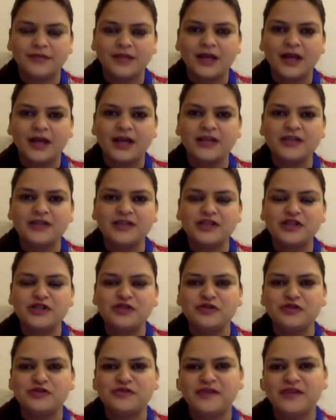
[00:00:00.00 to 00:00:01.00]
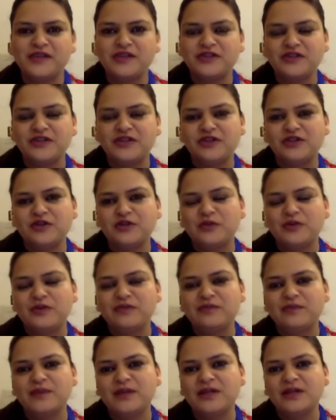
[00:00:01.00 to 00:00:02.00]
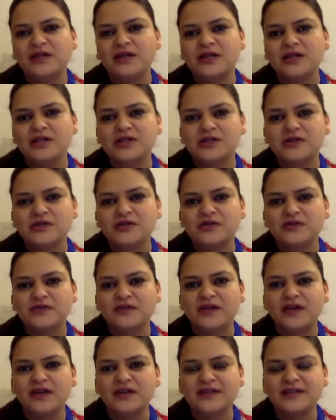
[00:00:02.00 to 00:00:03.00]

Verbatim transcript: It's a huge victory. You know, we've been uh, sort of uh,